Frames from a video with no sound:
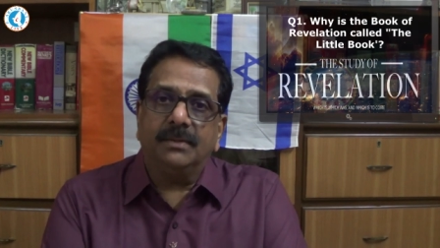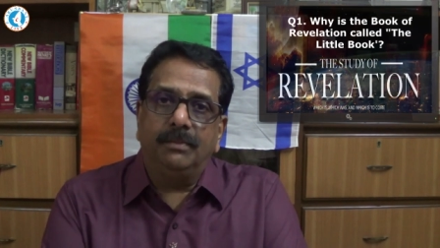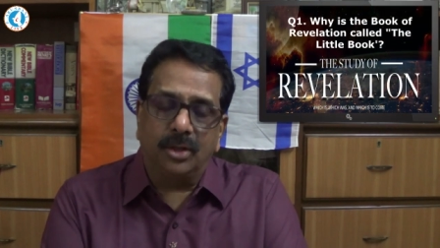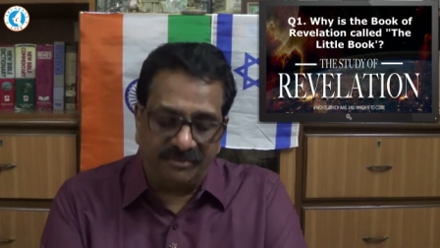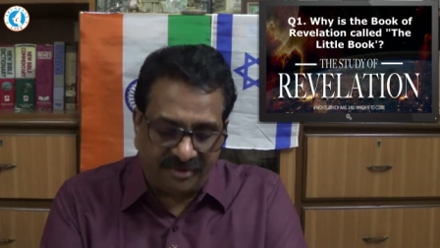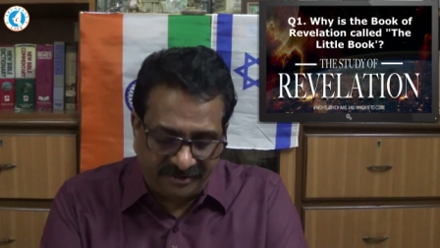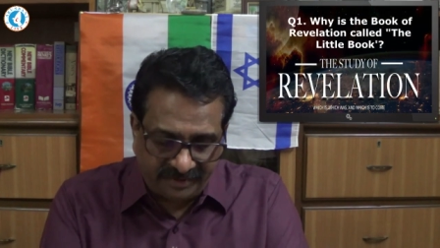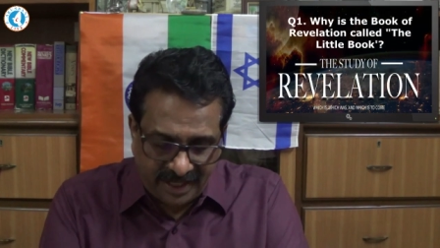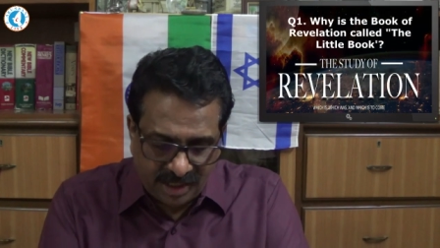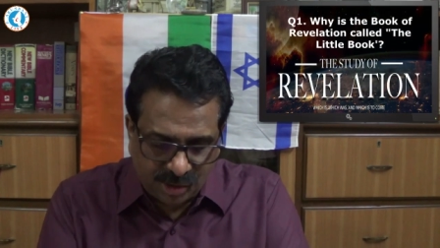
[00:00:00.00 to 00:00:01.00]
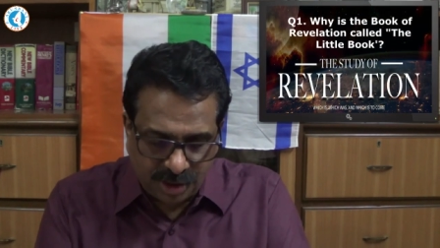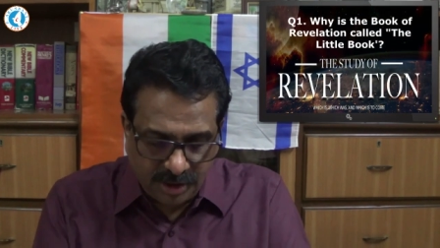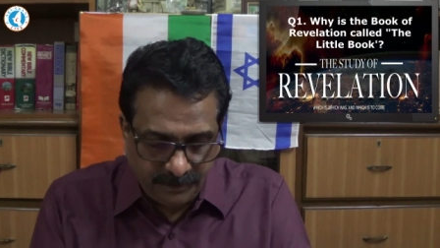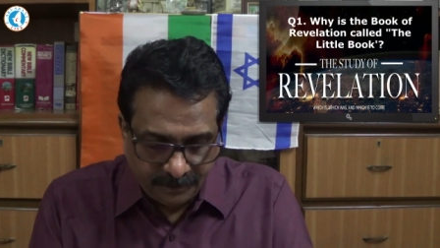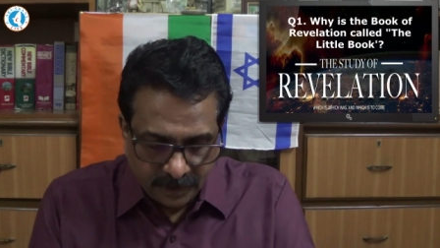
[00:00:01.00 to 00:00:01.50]
the book of
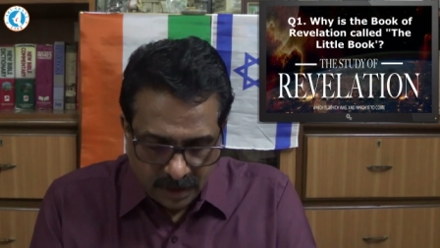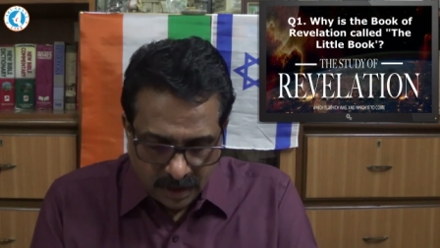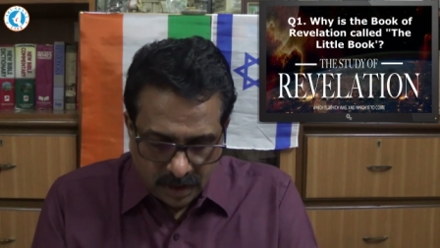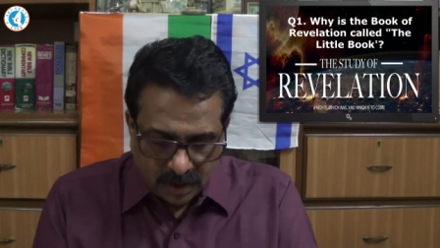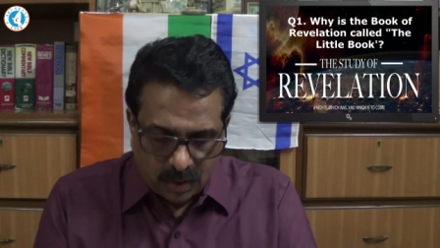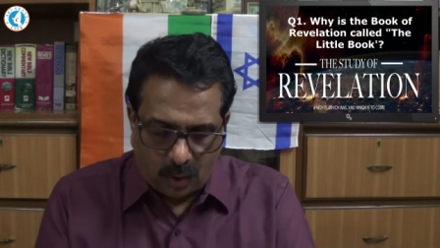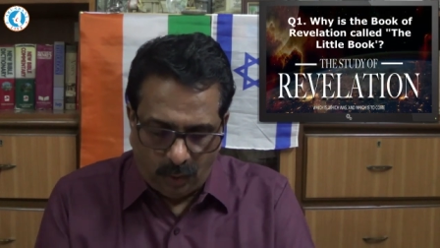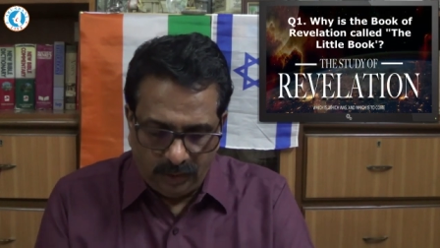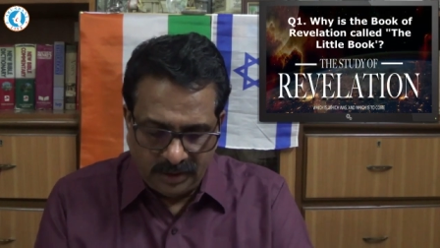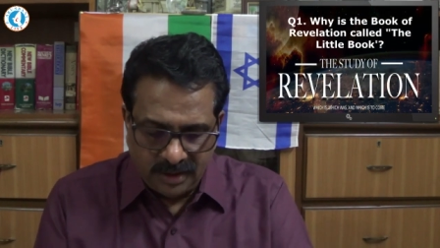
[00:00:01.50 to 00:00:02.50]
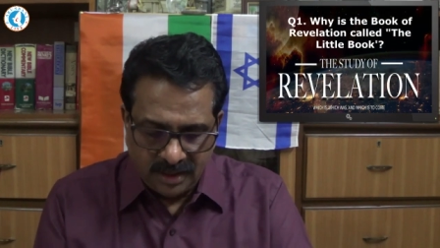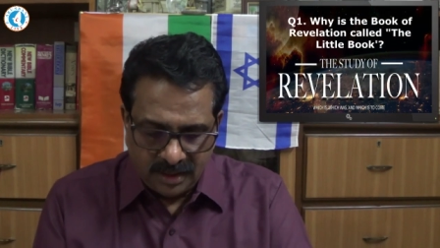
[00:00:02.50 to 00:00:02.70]
Revelation called